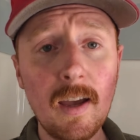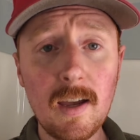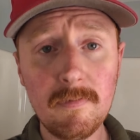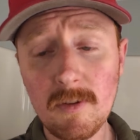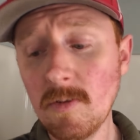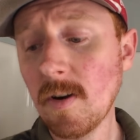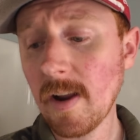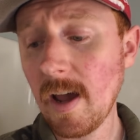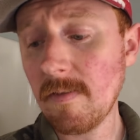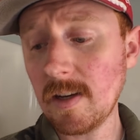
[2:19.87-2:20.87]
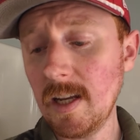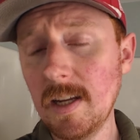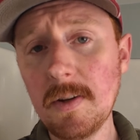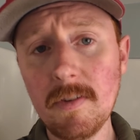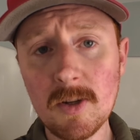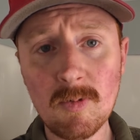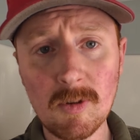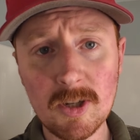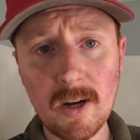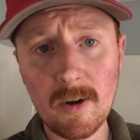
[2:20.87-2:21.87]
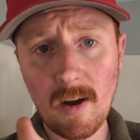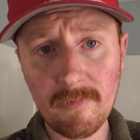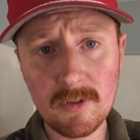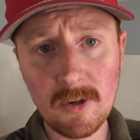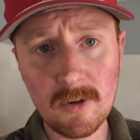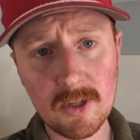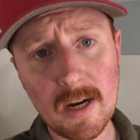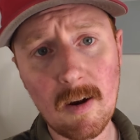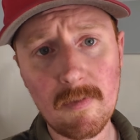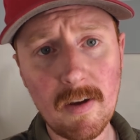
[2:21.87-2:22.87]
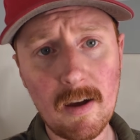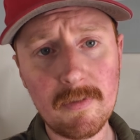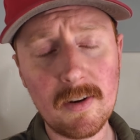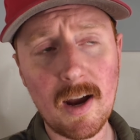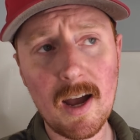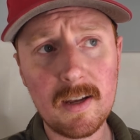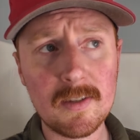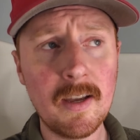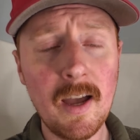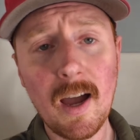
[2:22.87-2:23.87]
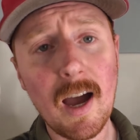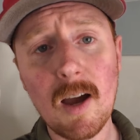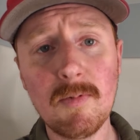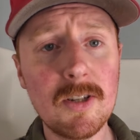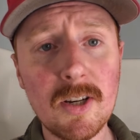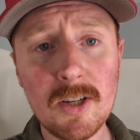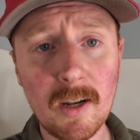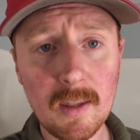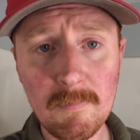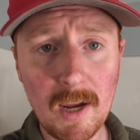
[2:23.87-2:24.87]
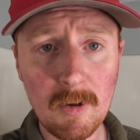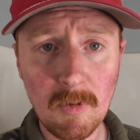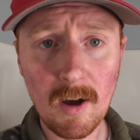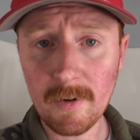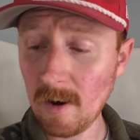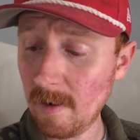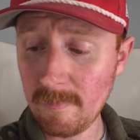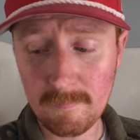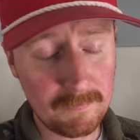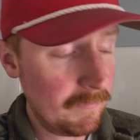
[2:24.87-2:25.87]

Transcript: If you don't have an individual shut off to your shower valve in your house, I would just shut the main water off.